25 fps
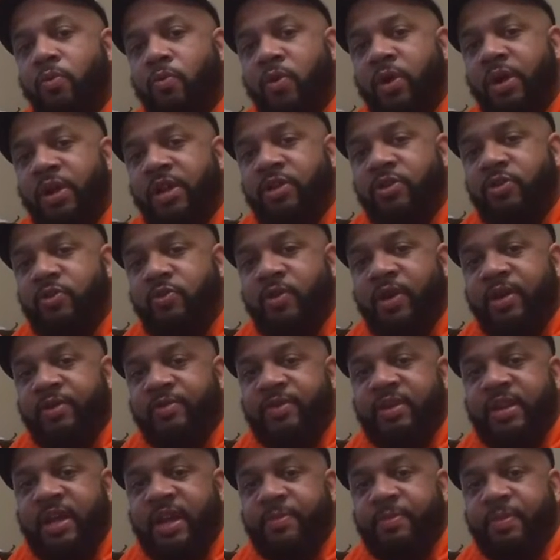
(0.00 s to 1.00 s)
What it do
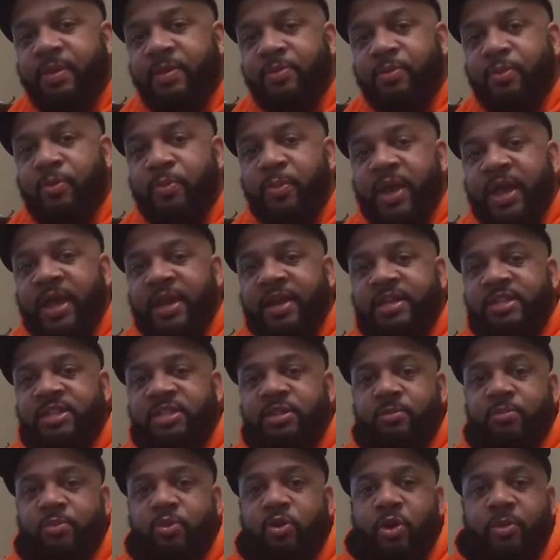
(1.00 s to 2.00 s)
everyday people, man.
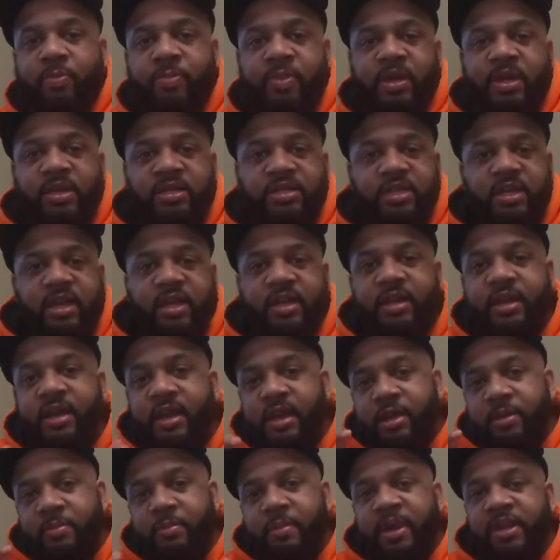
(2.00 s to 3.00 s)
It's your boy PJ.
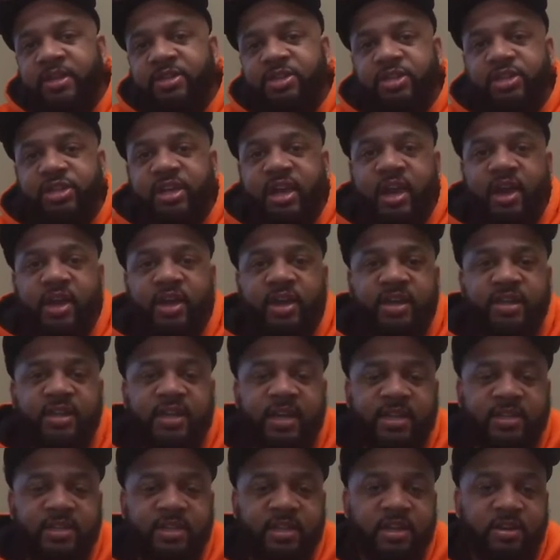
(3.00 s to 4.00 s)
Make sure y'all hit
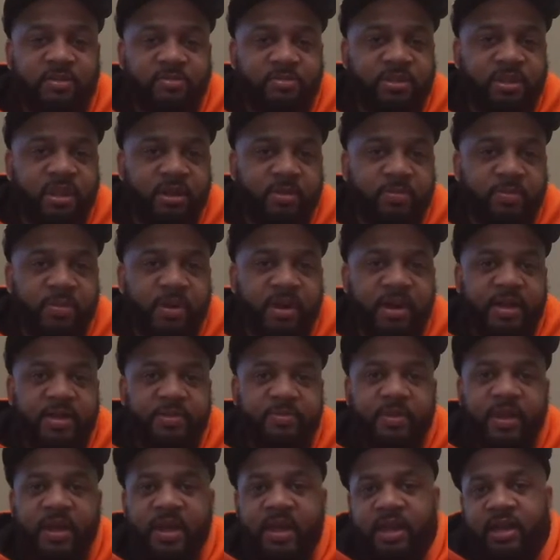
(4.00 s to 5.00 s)
that thumbs up
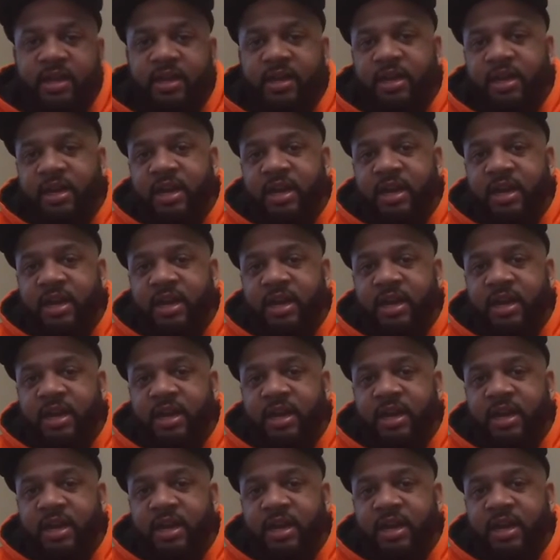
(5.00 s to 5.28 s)
button, man.